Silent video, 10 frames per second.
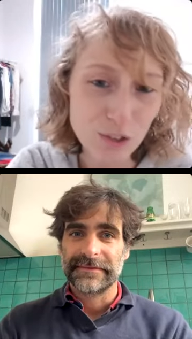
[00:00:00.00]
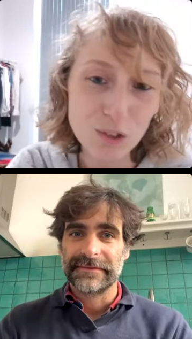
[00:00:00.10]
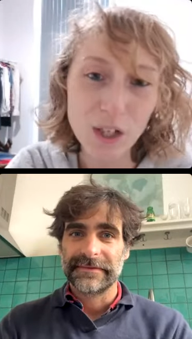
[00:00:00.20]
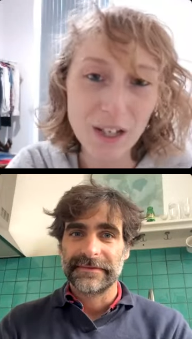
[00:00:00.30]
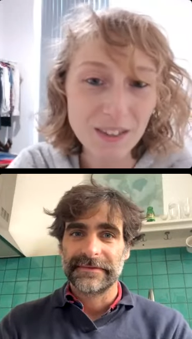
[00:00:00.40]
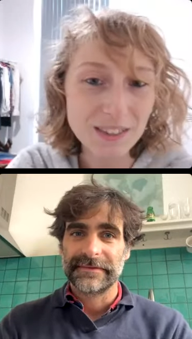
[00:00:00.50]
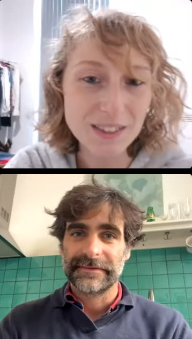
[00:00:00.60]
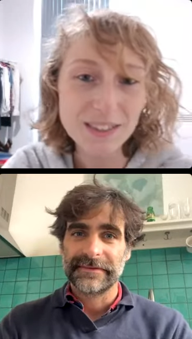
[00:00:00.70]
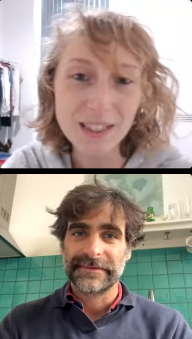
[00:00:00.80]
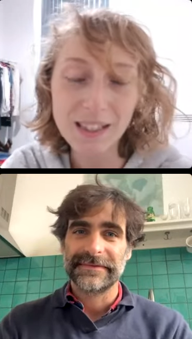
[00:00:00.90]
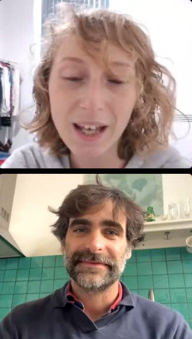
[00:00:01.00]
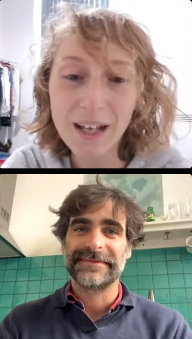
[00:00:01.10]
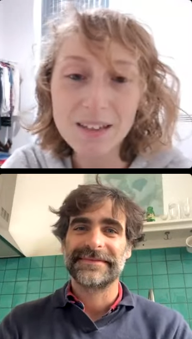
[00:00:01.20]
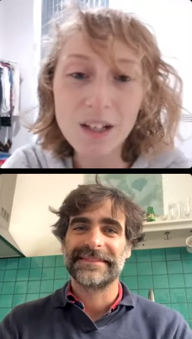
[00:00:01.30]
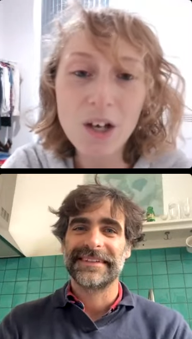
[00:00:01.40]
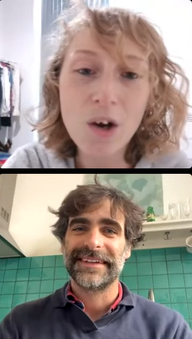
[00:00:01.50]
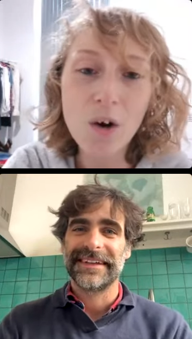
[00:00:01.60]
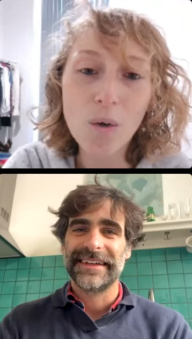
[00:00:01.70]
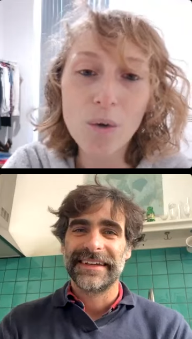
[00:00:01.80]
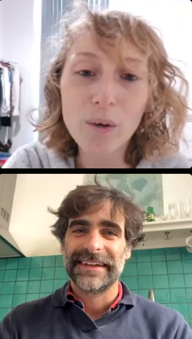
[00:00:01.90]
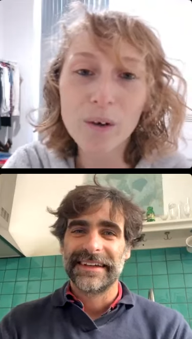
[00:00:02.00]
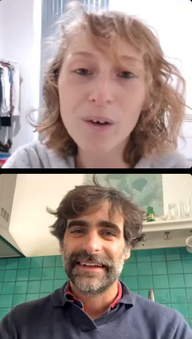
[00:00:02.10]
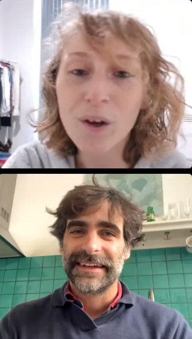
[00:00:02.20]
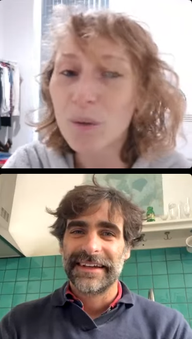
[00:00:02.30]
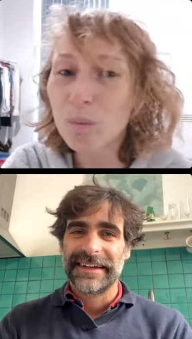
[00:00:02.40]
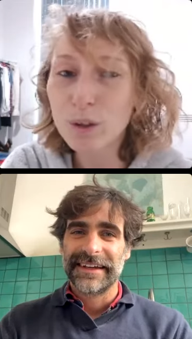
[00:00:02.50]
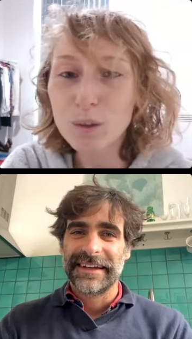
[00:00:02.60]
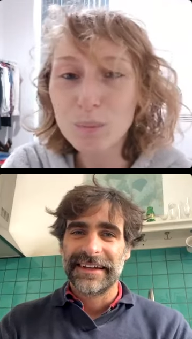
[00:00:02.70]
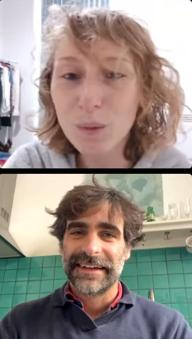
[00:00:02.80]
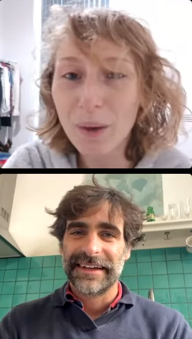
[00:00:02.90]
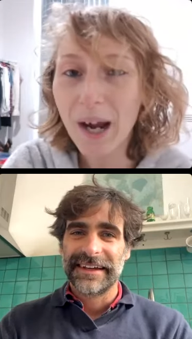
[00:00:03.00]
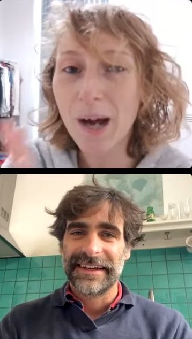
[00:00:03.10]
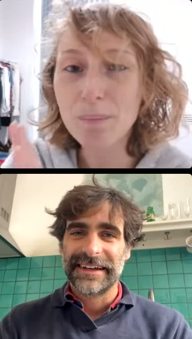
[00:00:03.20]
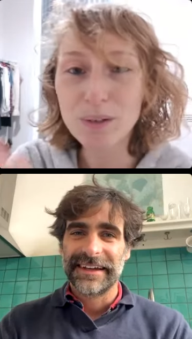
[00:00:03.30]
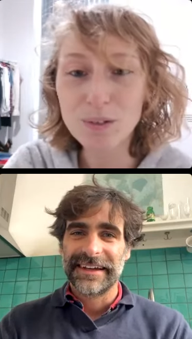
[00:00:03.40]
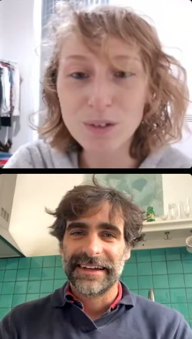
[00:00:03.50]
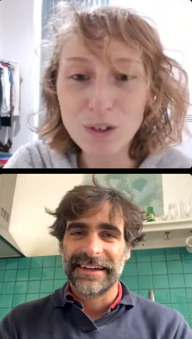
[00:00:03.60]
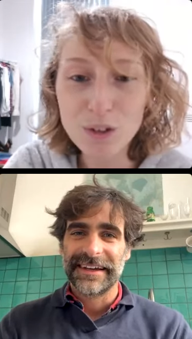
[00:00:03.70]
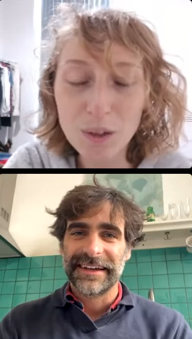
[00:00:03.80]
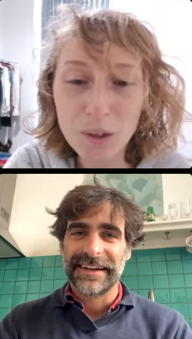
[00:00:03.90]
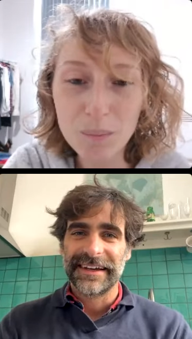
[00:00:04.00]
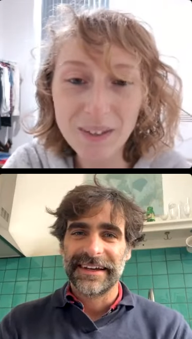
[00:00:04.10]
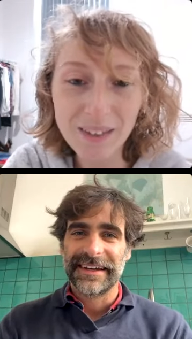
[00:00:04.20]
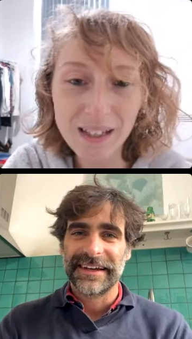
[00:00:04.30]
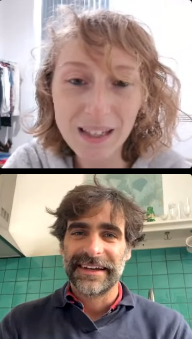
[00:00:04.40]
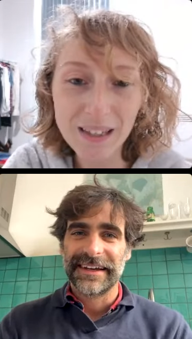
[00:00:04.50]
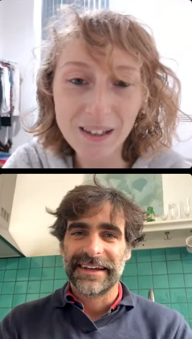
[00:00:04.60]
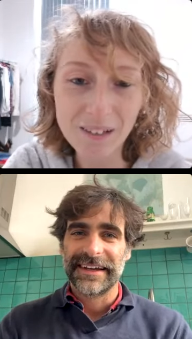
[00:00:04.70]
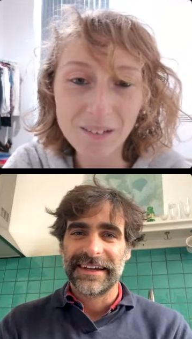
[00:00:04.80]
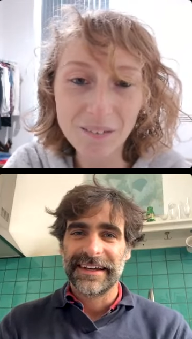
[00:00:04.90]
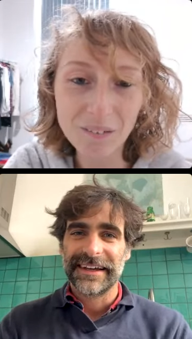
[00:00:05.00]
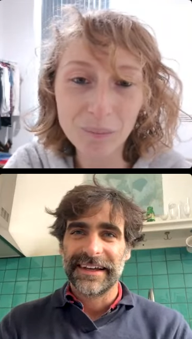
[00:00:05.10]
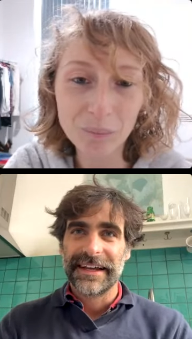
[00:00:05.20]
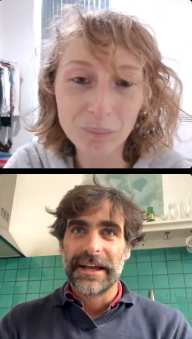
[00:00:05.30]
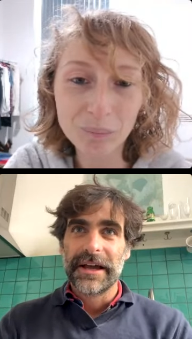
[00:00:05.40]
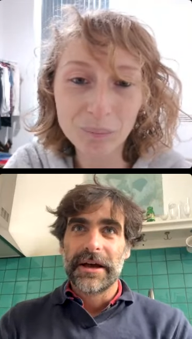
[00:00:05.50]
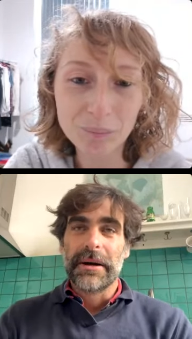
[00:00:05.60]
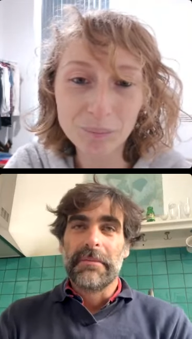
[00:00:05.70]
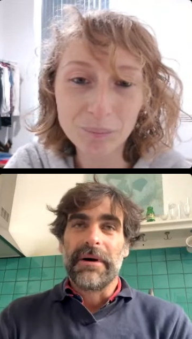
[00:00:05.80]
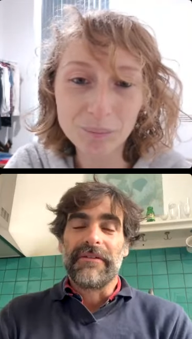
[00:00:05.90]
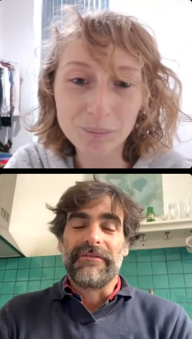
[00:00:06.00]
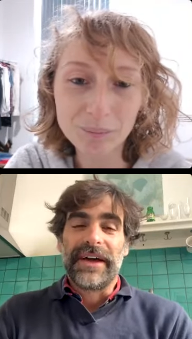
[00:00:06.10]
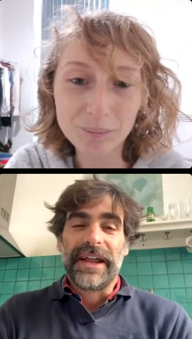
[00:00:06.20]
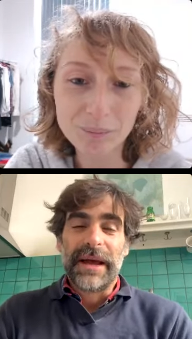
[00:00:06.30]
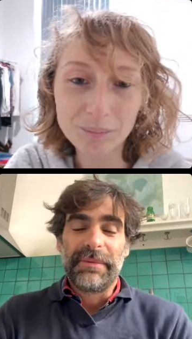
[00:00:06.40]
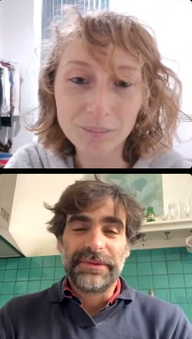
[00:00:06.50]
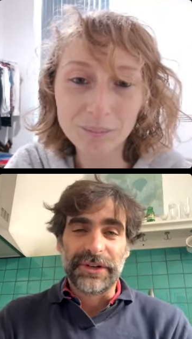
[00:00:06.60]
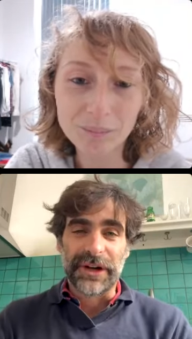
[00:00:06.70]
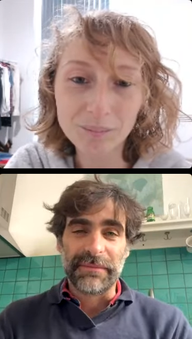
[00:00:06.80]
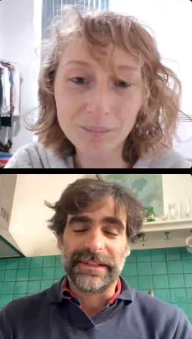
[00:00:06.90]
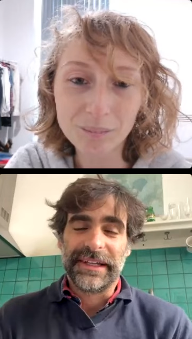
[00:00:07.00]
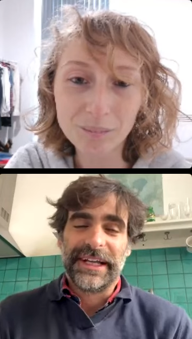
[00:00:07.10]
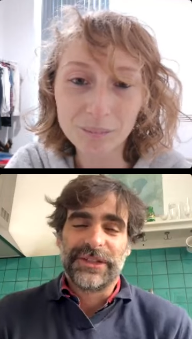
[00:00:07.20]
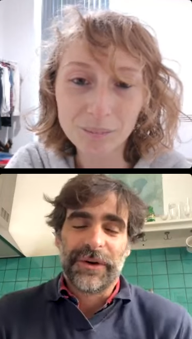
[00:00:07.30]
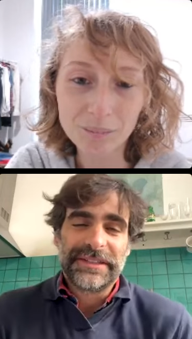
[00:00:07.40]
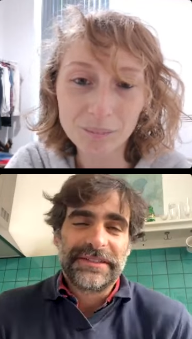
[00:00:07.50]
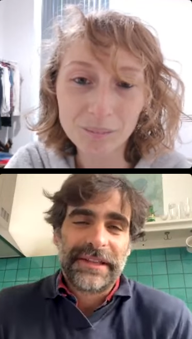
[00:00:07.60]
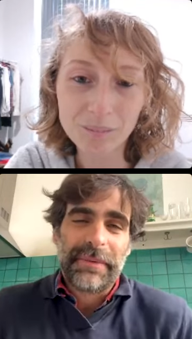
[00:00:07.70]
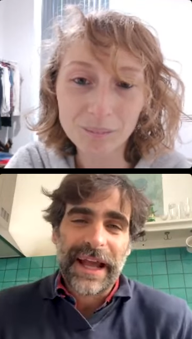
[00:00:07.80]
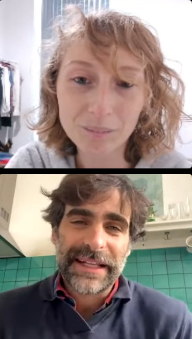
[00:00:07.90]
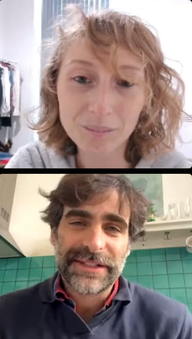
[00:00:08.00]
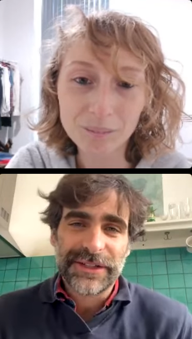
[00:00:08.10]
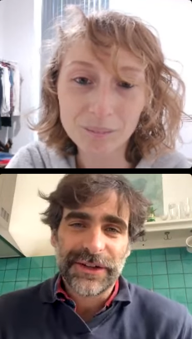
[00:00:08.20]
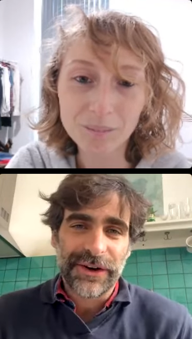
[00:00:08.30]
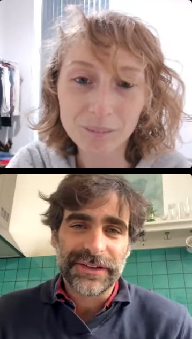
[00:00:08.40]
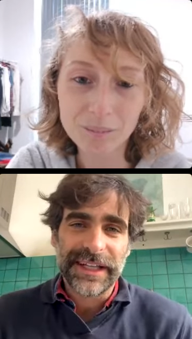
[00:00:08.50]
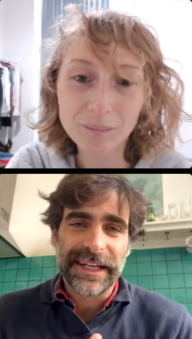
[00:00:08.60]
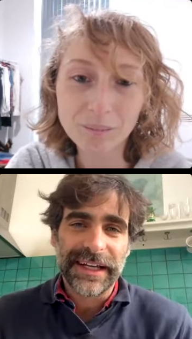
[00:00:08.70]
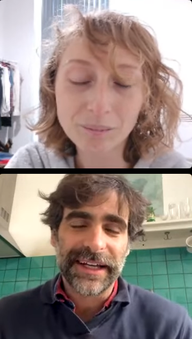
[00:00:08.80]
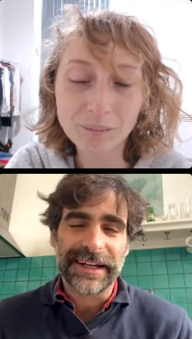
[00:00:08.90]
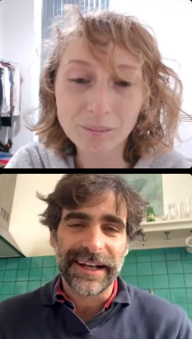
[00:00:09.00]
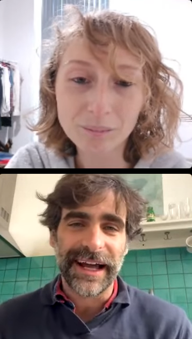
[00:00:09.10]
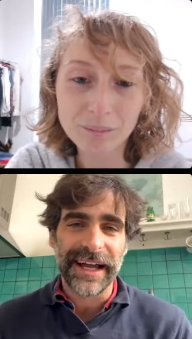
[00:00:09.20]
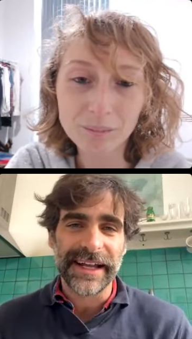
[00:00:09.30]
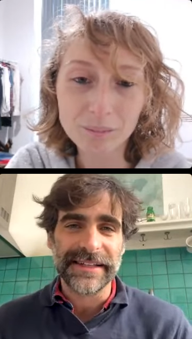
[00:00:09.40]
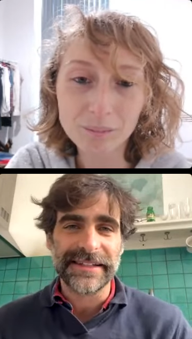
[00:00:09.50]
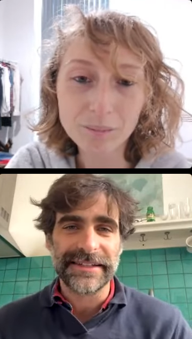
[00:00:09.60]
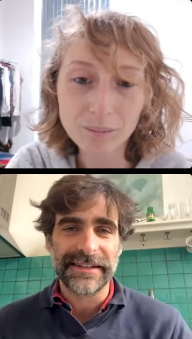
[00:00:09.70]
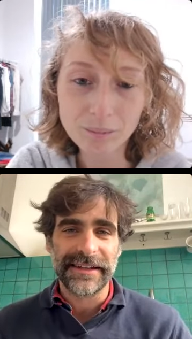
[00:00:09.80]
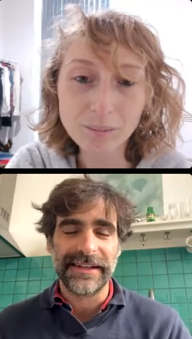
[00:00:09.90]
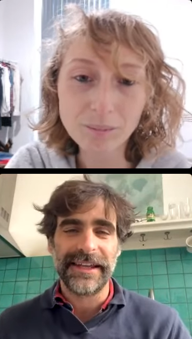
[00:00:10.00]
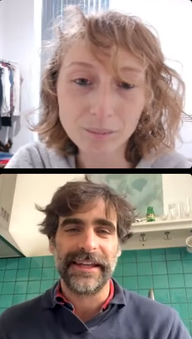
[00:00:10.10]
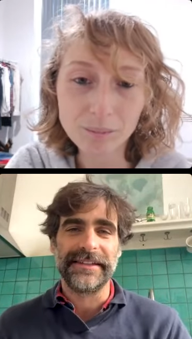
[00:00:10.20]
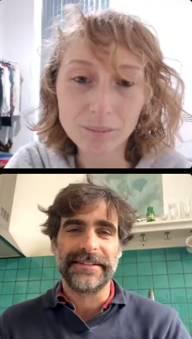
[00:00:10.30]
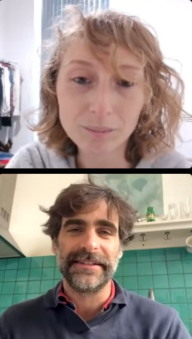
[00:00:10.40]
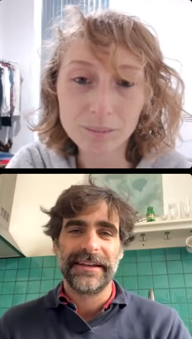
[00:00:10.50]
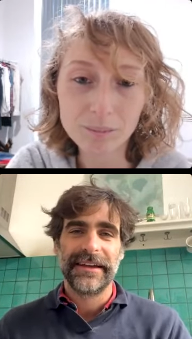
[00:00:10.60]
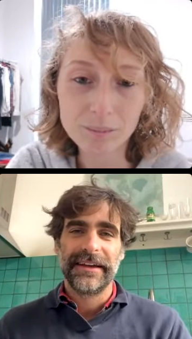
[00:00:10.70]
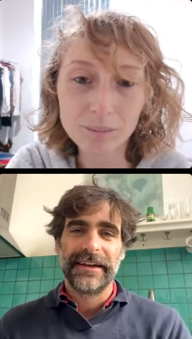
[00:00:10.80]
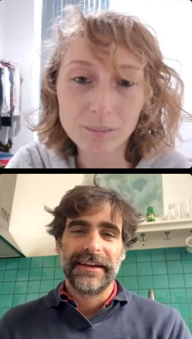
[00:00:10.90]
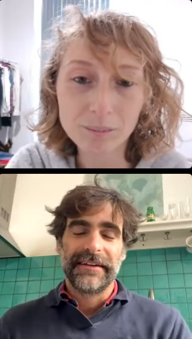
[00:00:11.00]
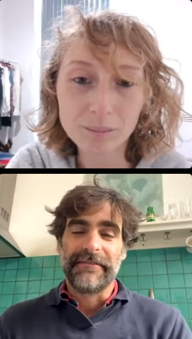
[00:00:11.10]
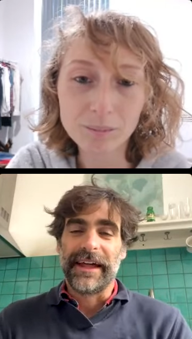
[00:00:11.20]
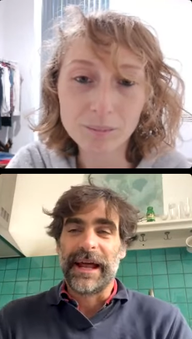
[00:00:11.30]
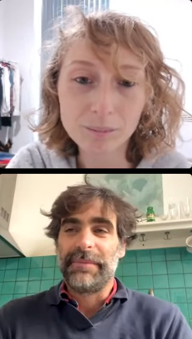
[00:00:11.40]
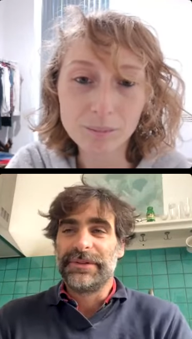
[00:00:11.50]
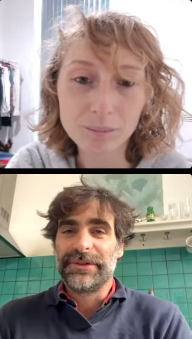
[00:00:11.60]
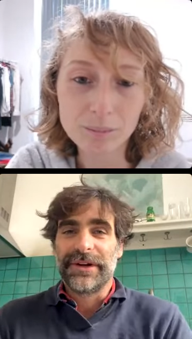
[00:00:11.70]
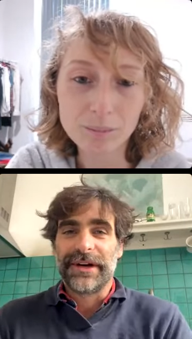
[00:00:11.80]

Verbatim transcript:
Speaker 1: to try this, this and that? Or would you be quite happy to just recommend anything?
Speaker 2: Very happy to recommend it. It always depends on the client's needs. Very happy to